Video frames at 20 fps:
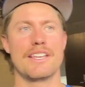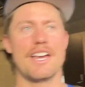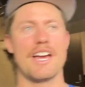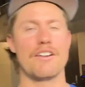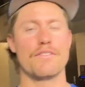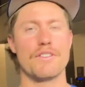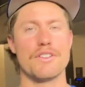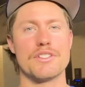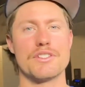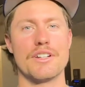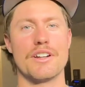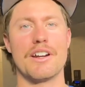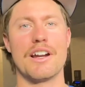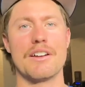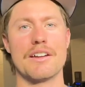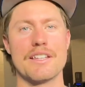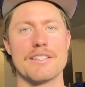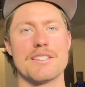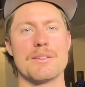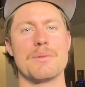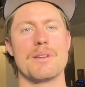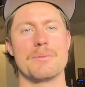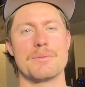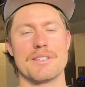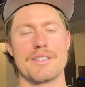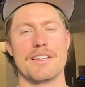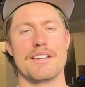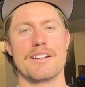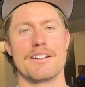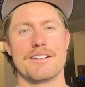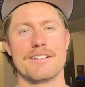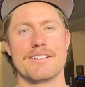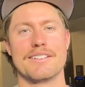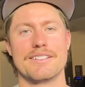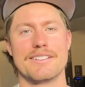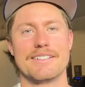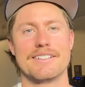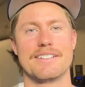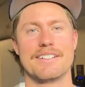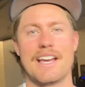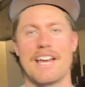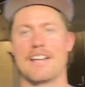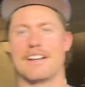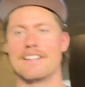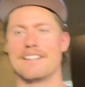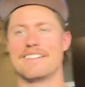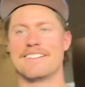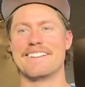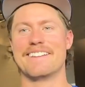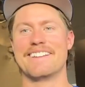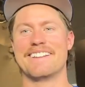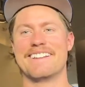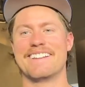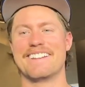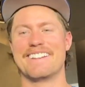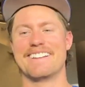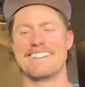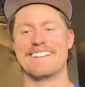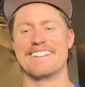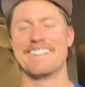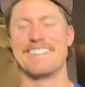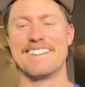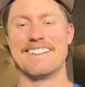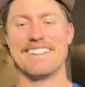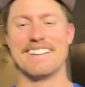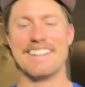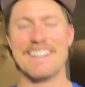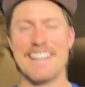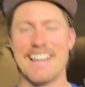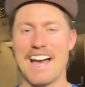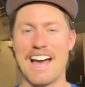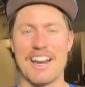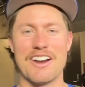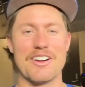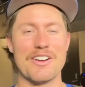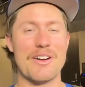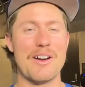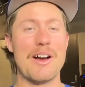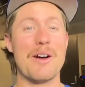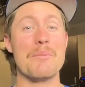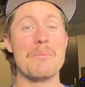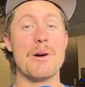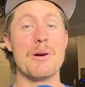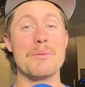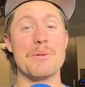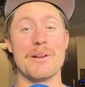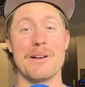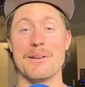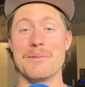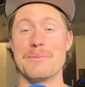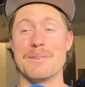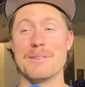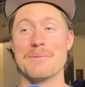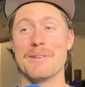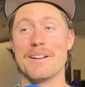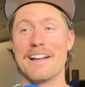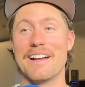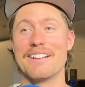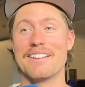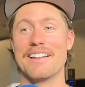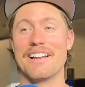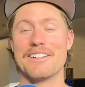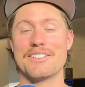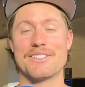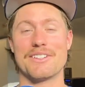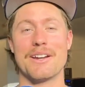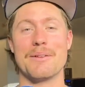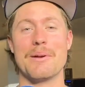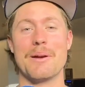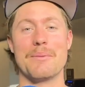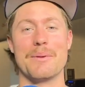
Yeah, for sure. I'll get some hips in there. I don't know how mobile I'll be, but I'll try my